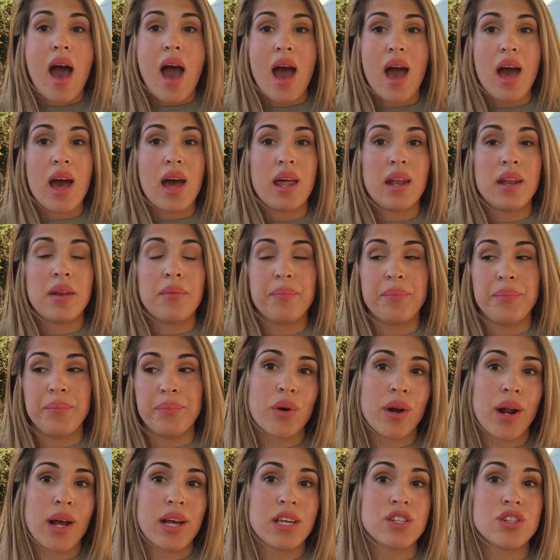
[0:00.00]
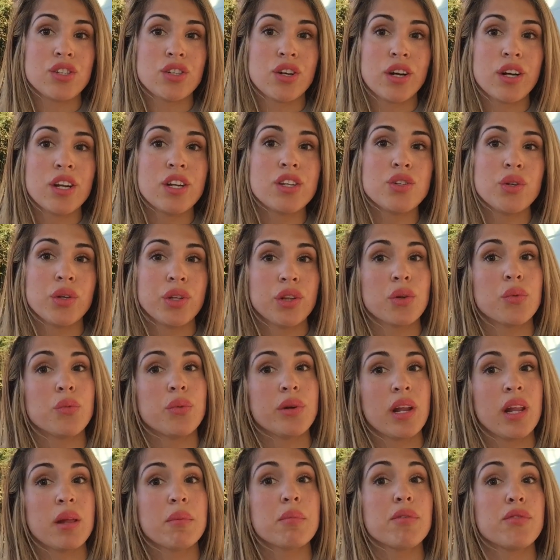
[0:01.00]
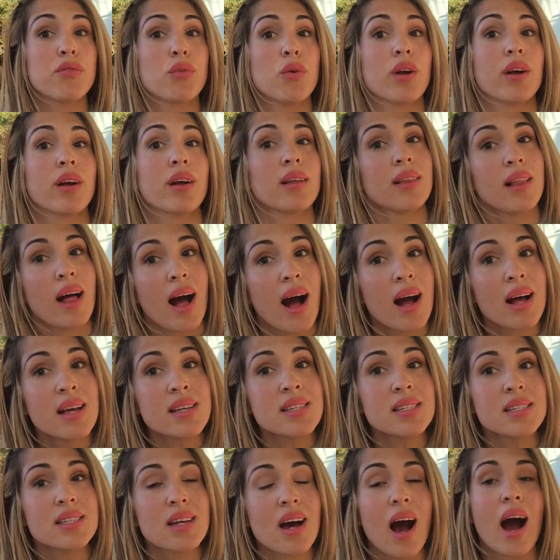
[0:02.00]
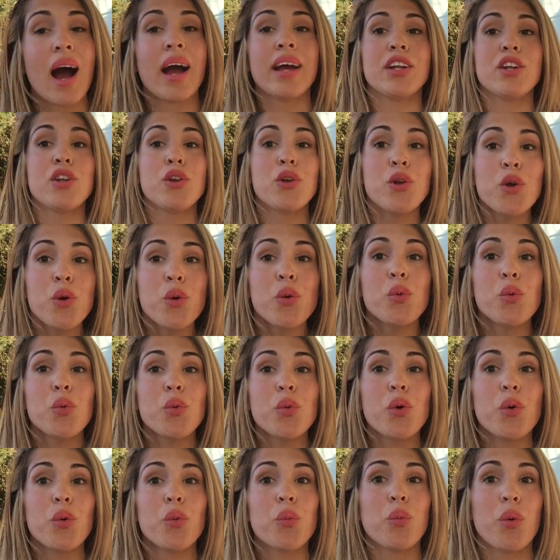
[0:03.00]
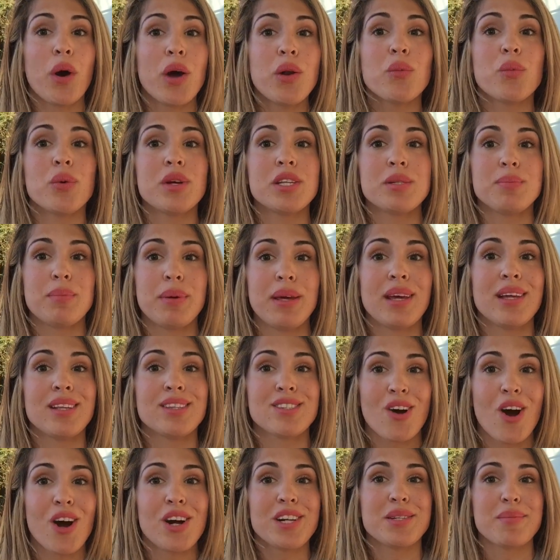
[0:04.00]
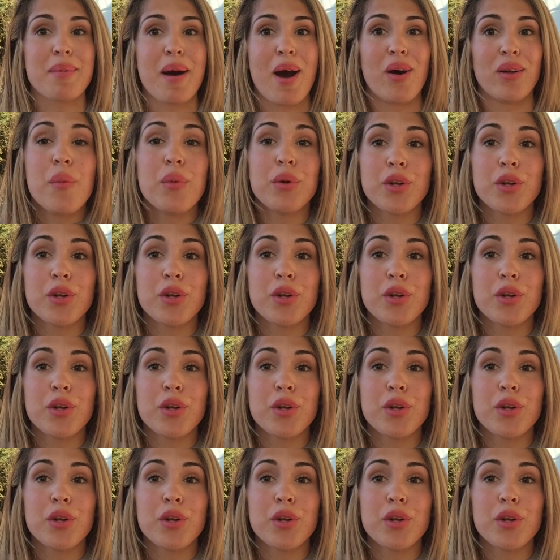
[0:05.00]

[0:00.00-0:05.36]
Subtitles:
And when I started doing the reading before class, I knew what was being talked about.